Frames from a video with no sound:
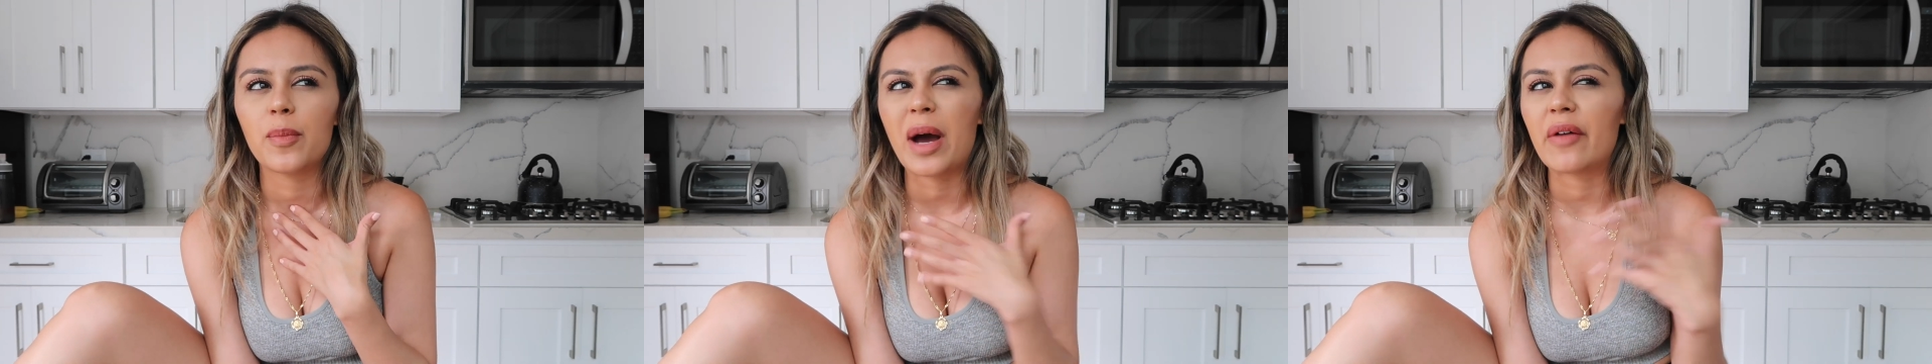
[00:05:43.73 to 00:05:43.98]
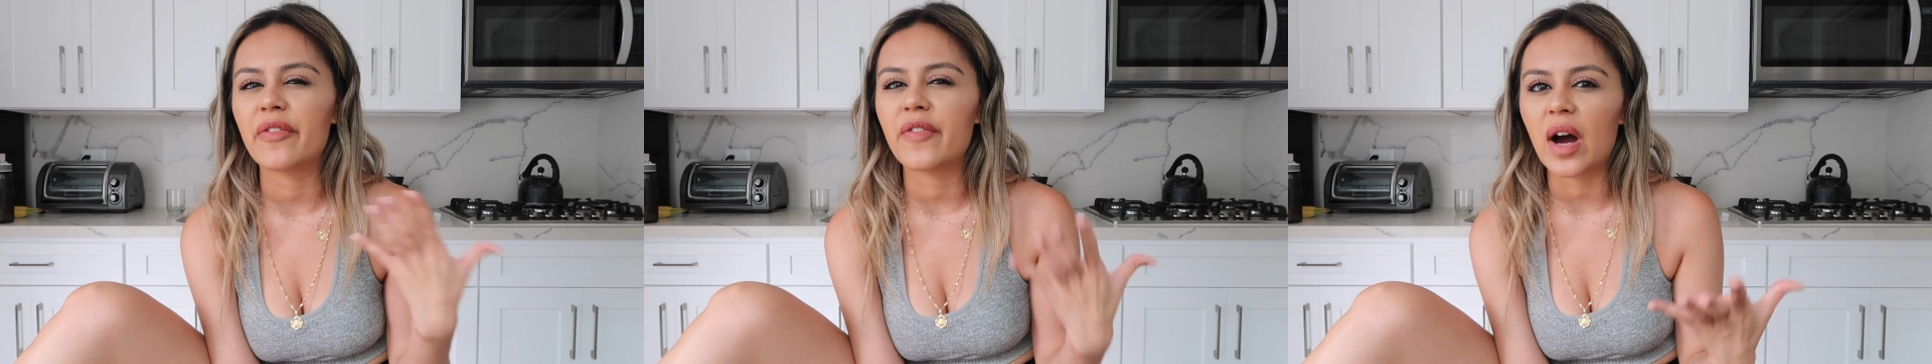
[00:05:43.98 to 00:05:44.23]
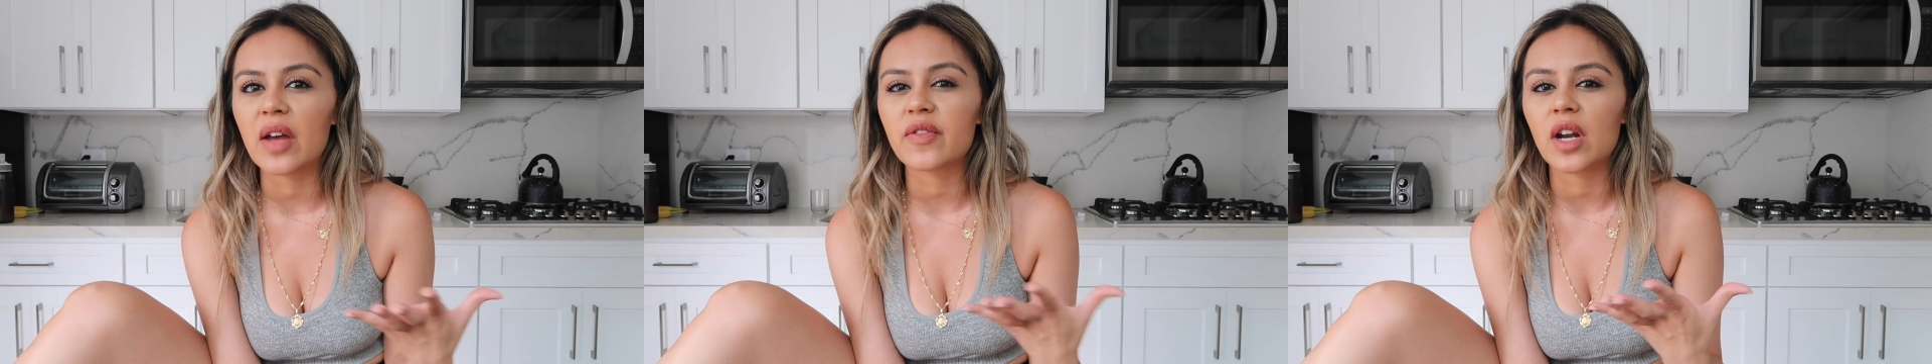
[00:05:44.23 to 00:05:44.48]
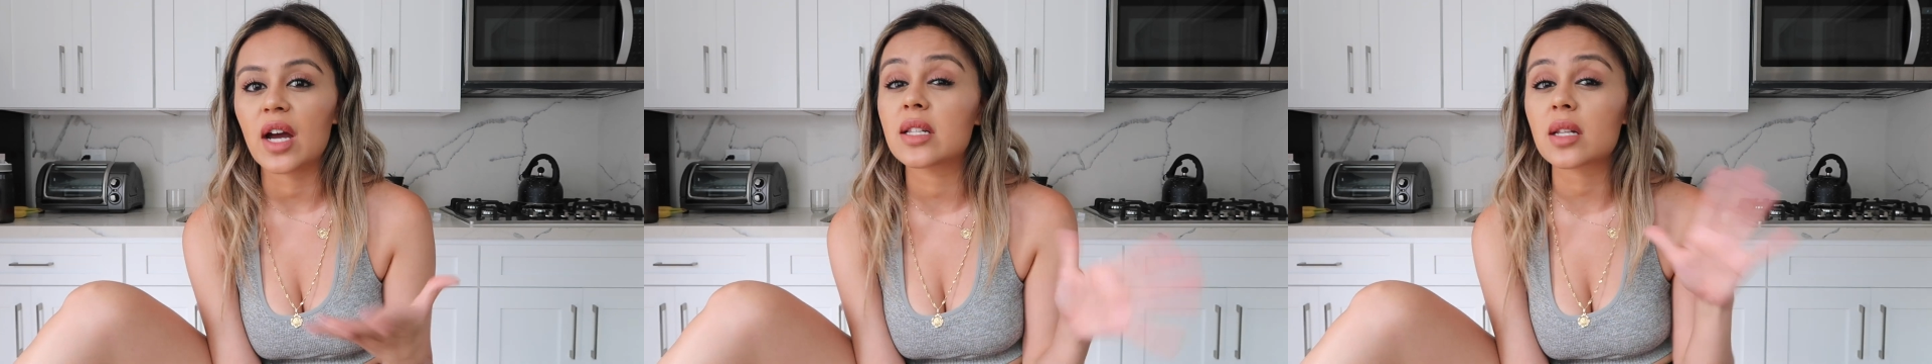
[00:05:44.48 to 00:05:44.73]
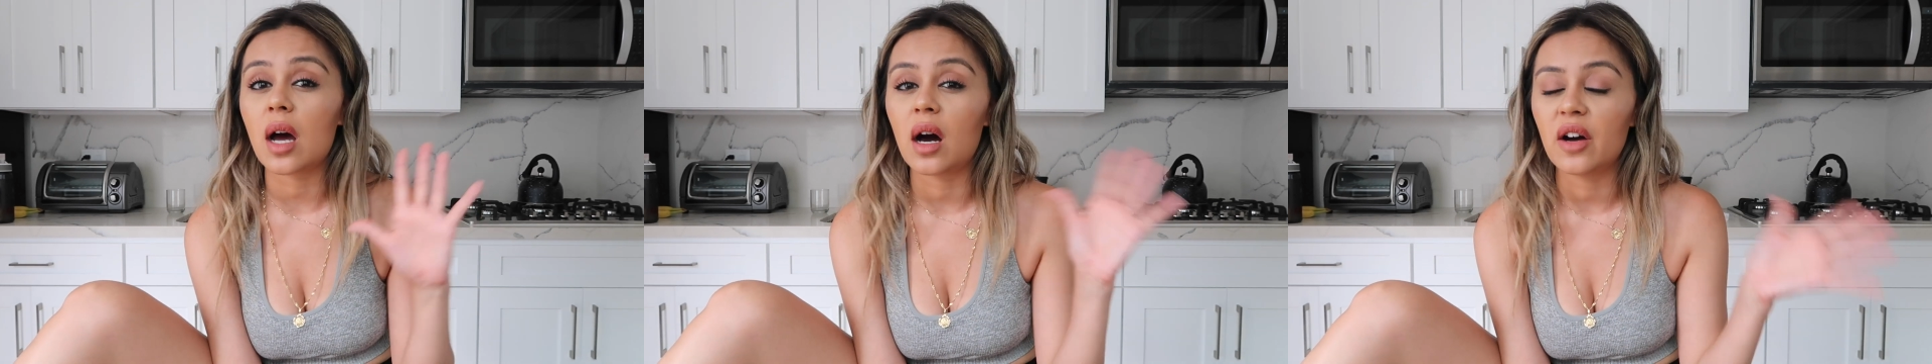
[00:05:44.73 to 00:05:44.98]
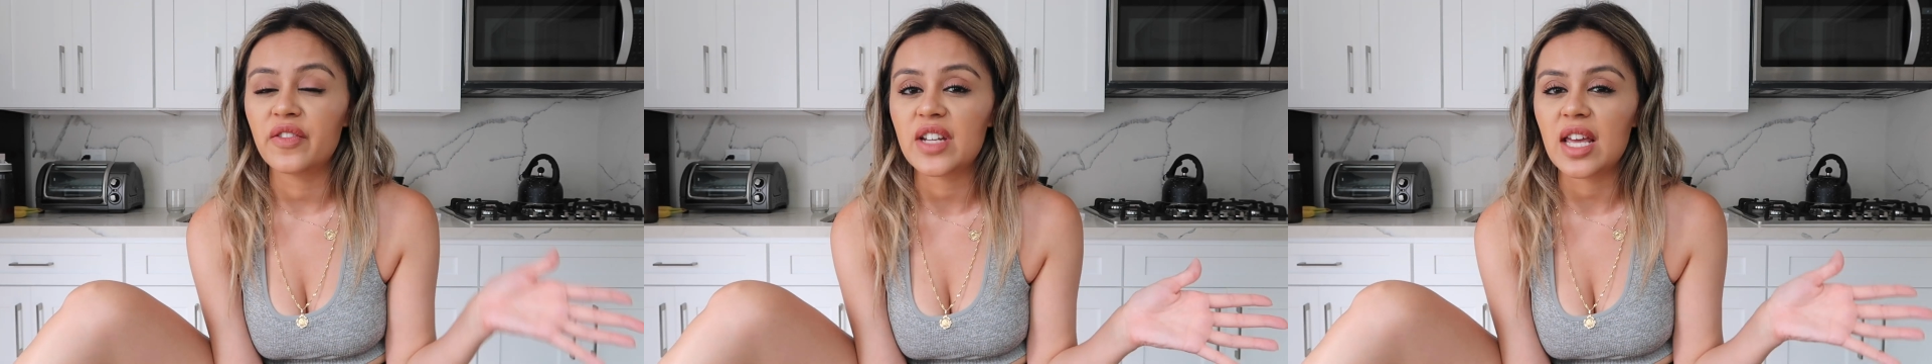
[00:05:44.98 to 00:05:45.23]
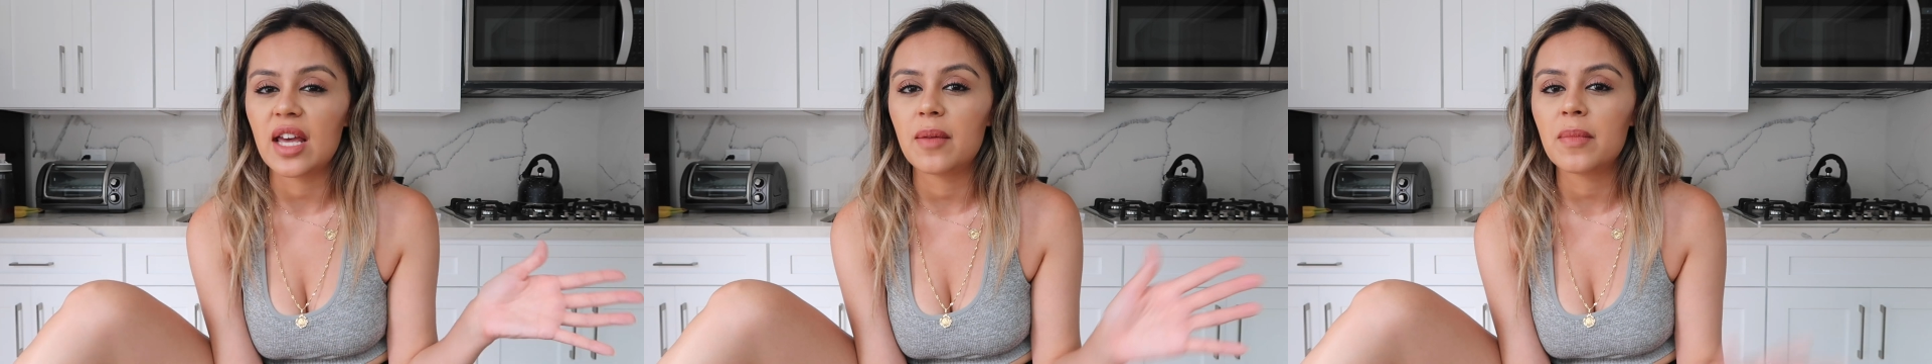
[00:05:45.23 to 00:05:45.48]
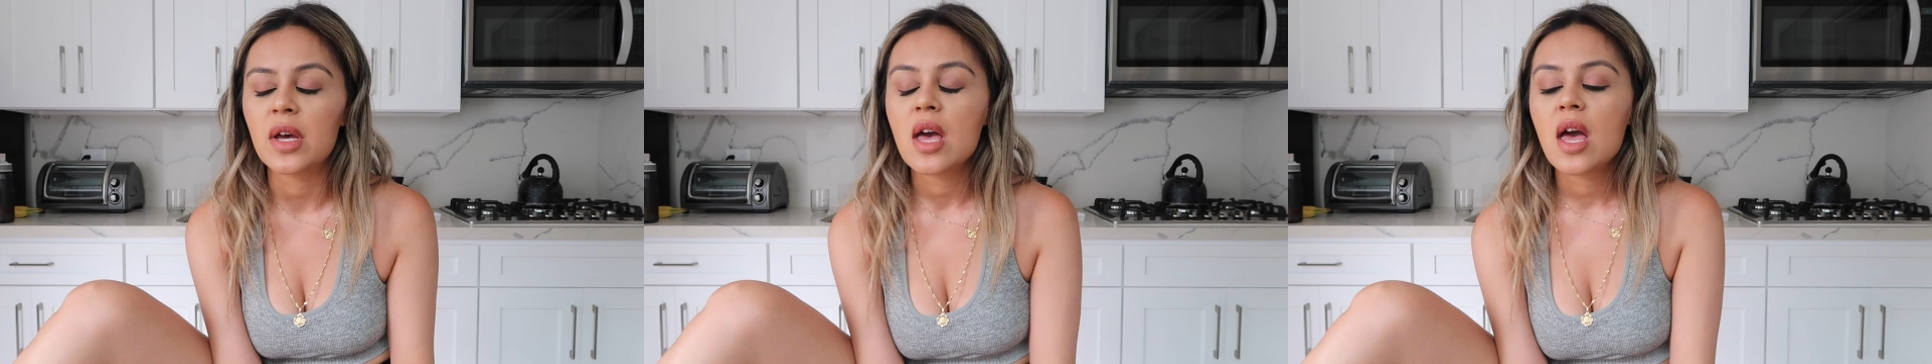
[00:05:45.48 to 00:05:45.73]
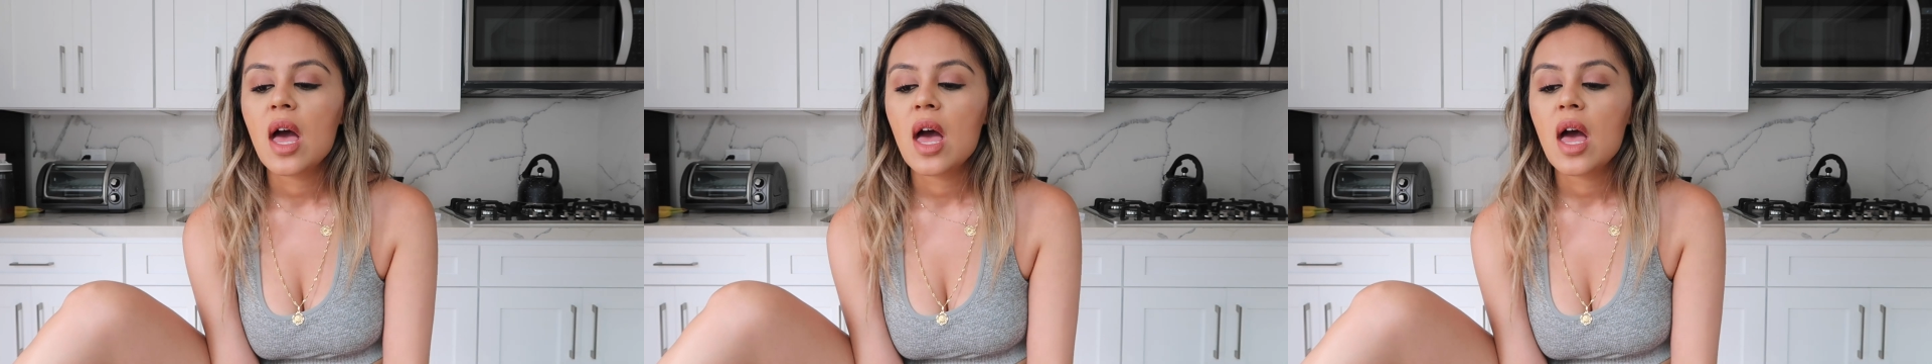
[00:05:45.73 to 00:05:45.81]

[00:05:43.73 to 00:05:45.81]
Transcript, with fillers: for about five nights after him.